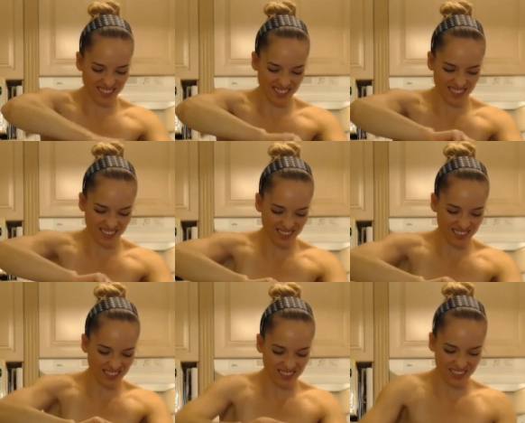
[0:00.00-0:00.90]

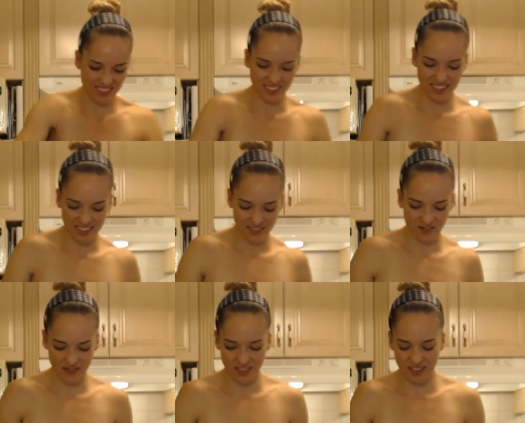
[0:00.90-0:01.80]

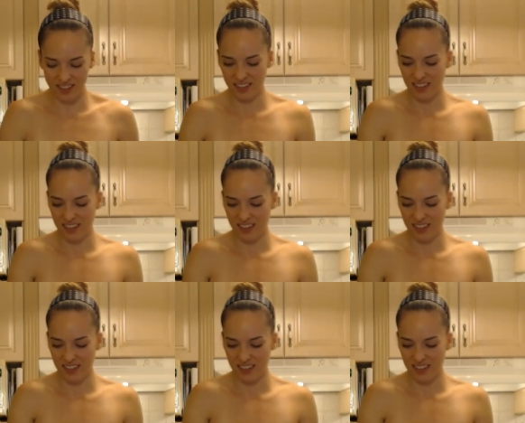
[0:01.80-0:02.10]
(no one is talking)